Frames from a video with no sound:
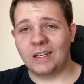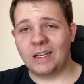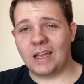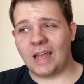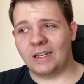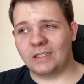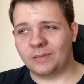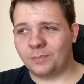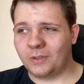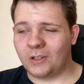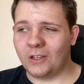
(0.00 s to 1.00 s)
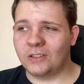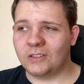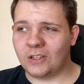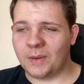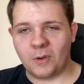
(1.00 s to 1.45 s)
and
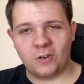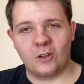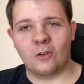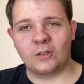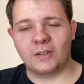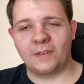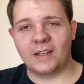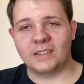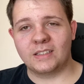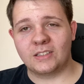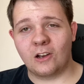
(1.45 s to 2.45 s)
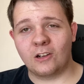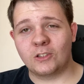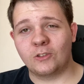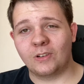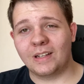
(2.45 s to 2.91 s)
because I'm on an old device, it's hard
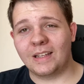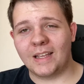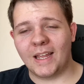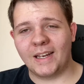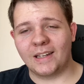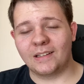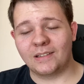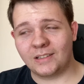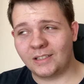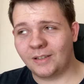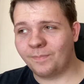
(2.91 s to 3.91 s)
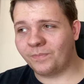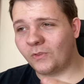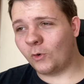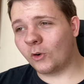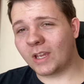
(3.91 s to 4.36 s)
to really edit
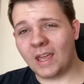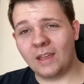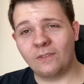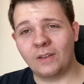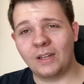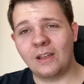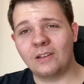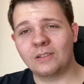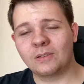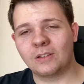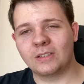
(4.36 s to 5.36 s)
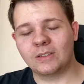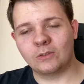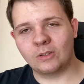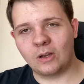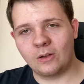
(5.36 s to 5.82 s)
4K videos because it
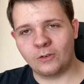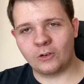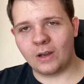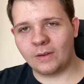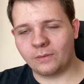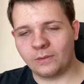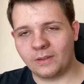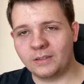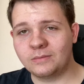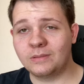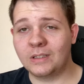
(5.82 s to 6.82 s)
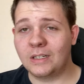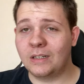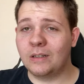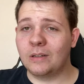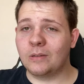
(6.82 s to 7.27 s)
will overdrive the thing.
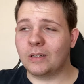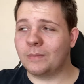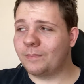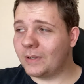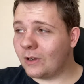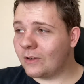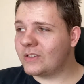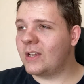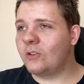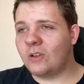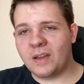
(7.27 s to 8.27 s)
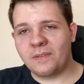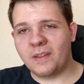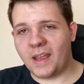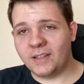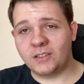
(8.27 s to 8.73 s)
But also I do have the
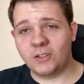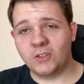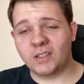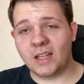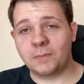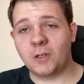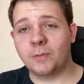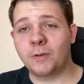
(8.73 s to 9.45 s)
Asus laptop,